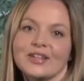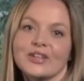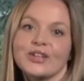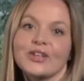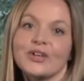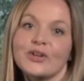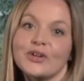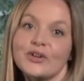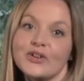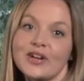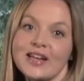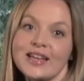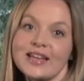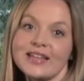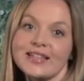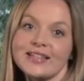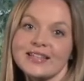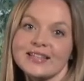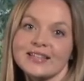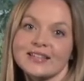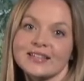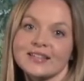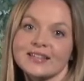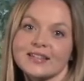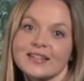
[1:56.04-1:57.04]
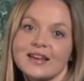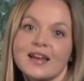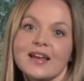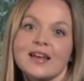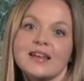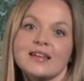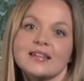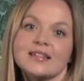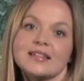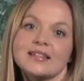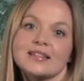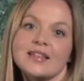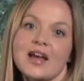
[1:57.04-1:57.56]
Curious?
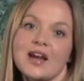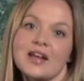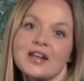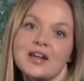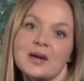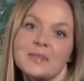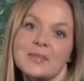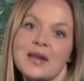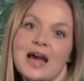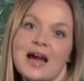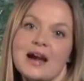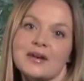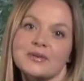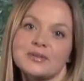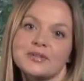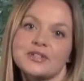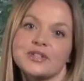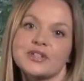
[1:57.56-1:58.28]
Sign up now